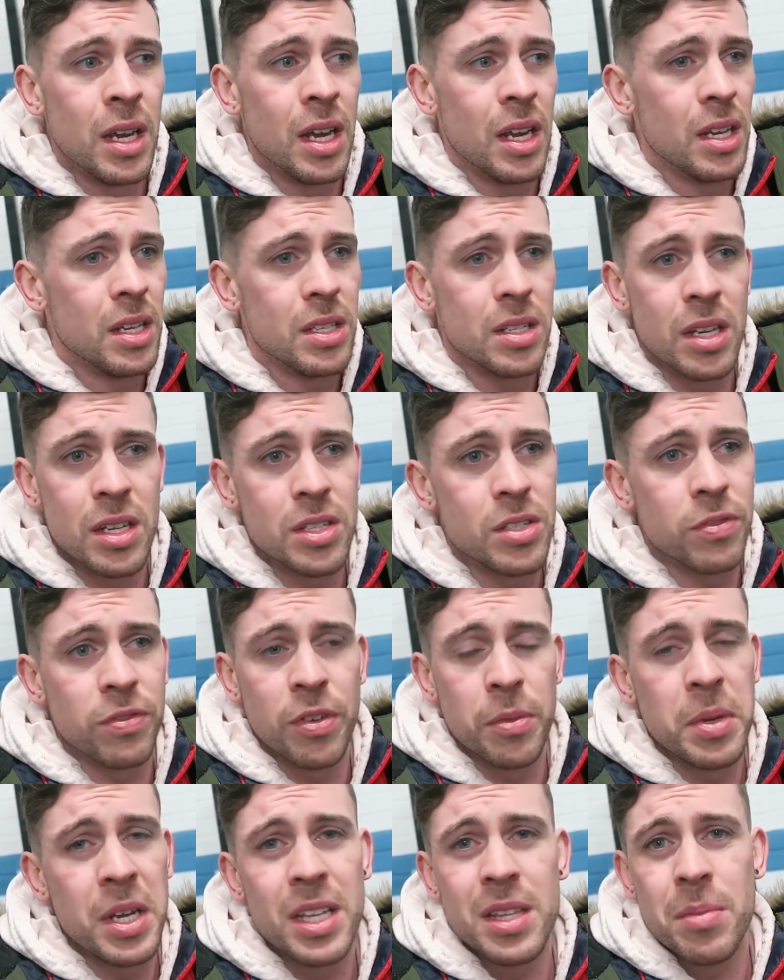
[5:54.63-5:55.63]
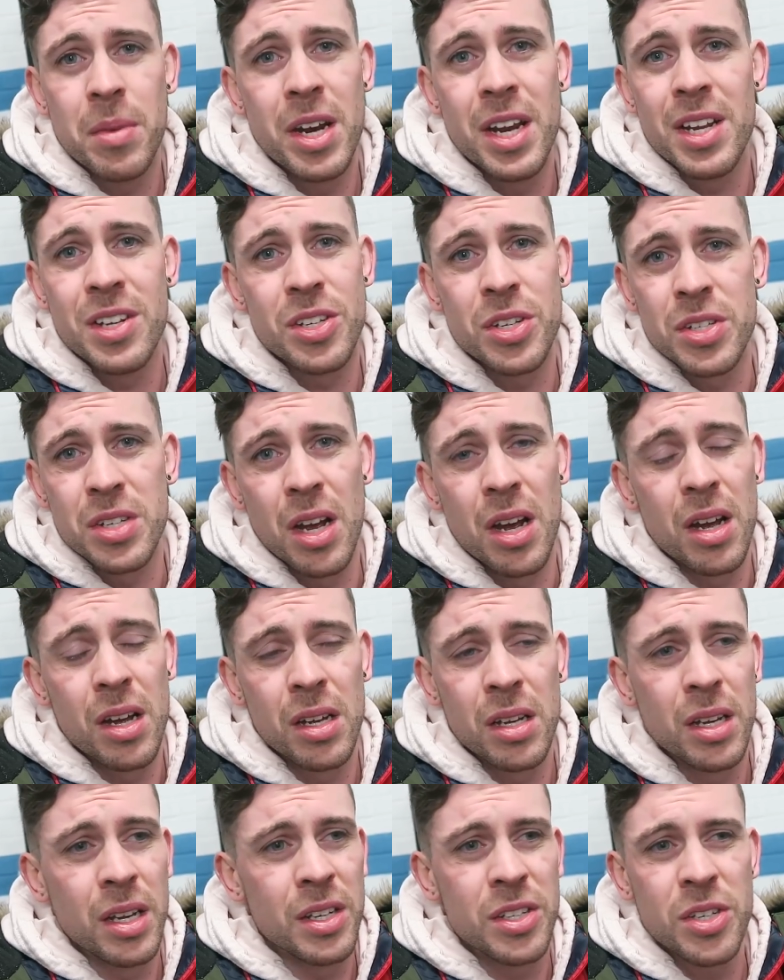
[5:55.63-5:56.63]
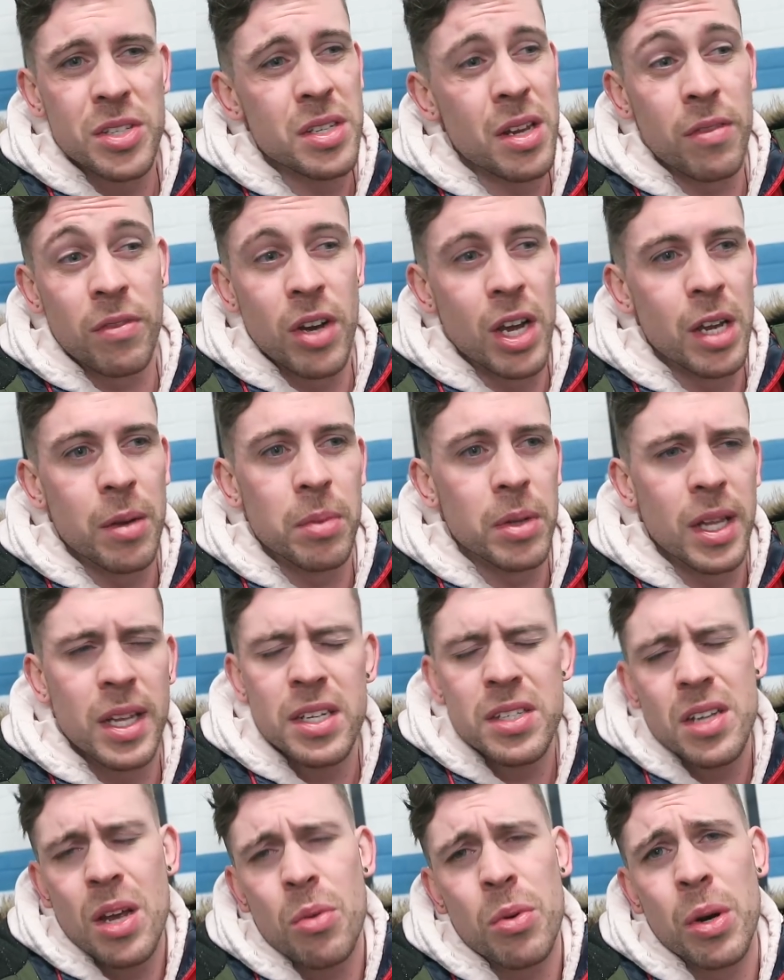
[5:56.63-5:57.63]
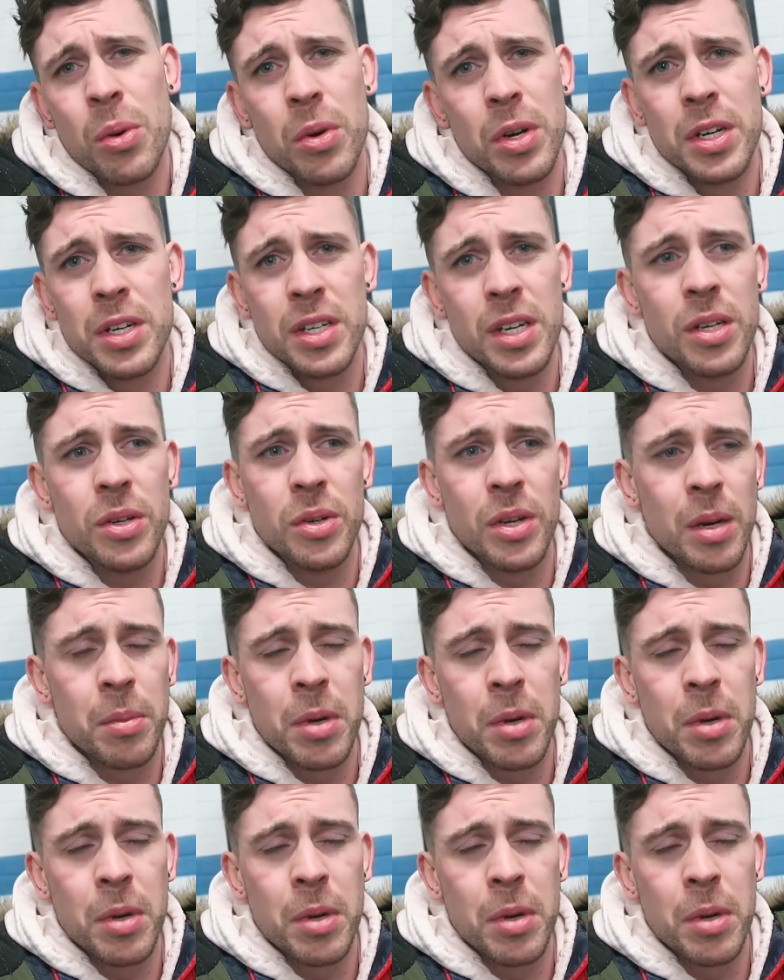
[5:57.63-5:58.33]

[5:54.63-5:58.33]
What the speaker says: It's for me at the minute, it's just not viable, and it's not what I want to do.